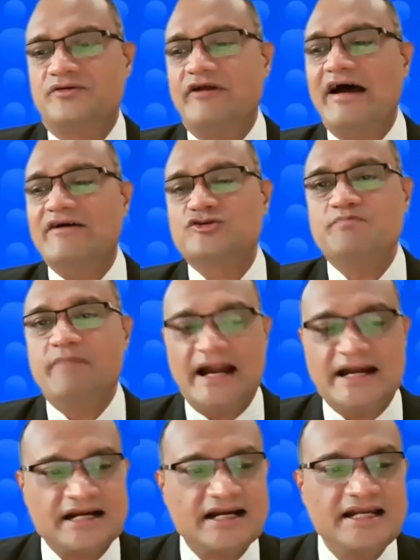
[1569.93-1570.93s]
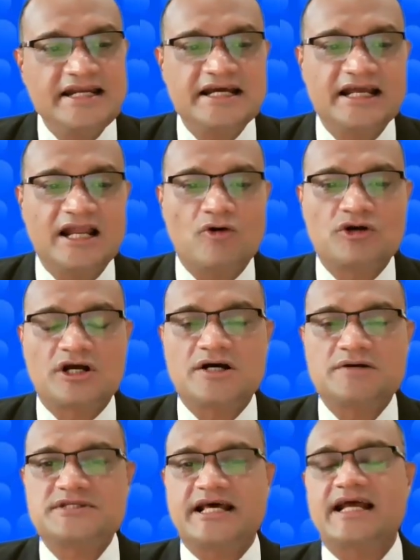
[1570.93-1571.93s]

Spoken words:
drives better clinical outcomes,